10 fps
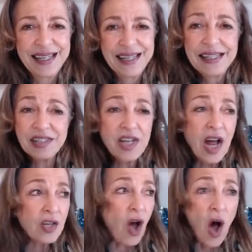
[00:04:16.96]
It's
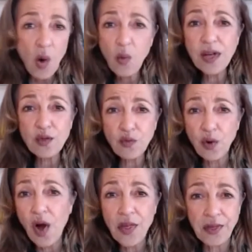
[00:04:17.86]
not always for
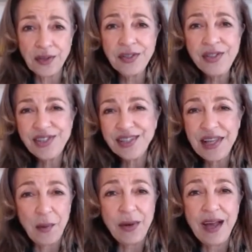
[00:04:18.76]
others
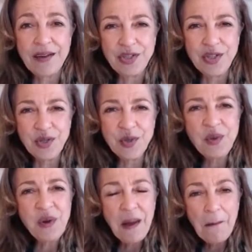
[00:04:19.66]
that we have to do,
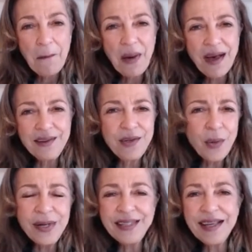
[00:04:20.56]
but
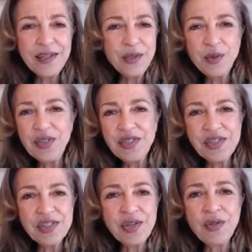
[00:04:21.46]
knowing that you
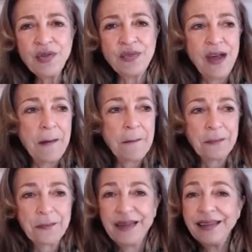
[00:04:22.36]
deserve
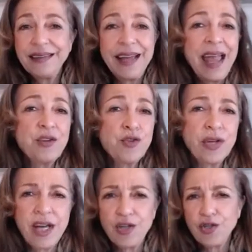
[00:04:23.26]
the
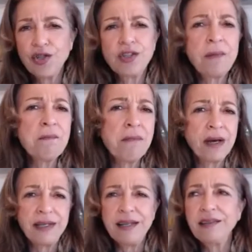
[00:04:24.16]
education, the
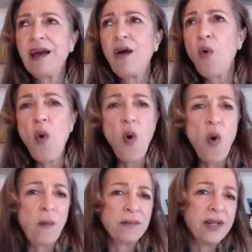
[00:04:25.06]
money, the
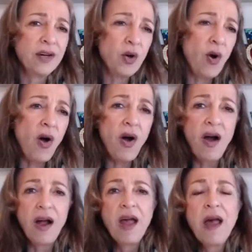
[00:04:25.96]
home, the
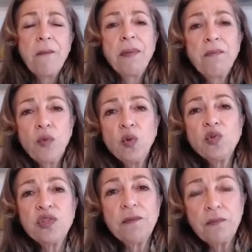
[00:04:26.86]
car, but most
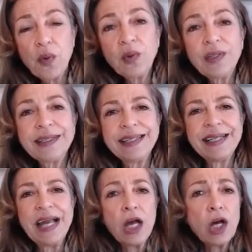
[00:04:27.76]

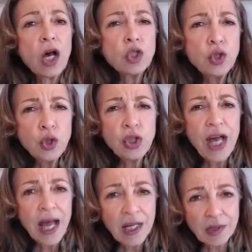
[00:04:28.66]
importantly, a good
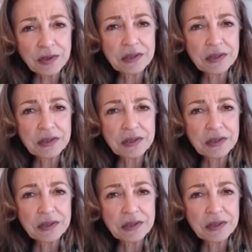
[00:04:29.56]
health,